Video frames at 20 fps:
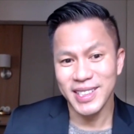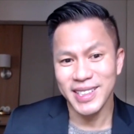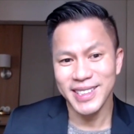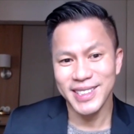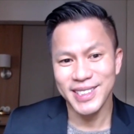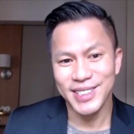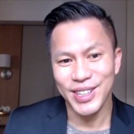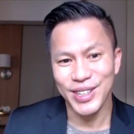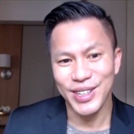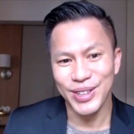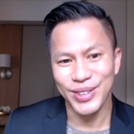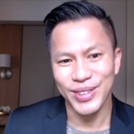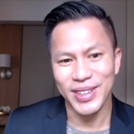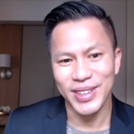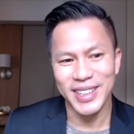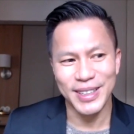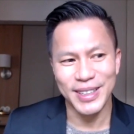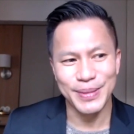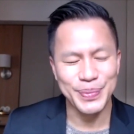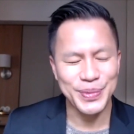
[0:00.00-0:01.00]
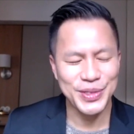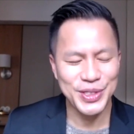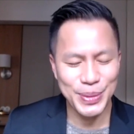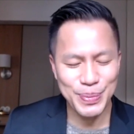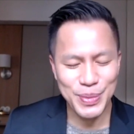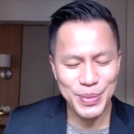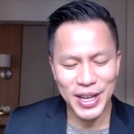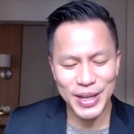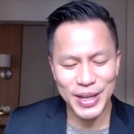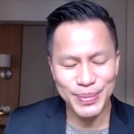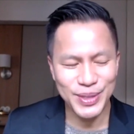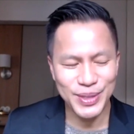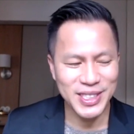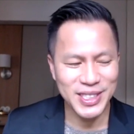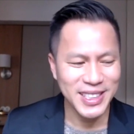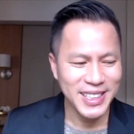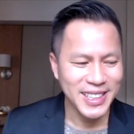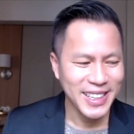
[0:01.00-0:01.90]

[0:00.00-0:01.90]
So sometimes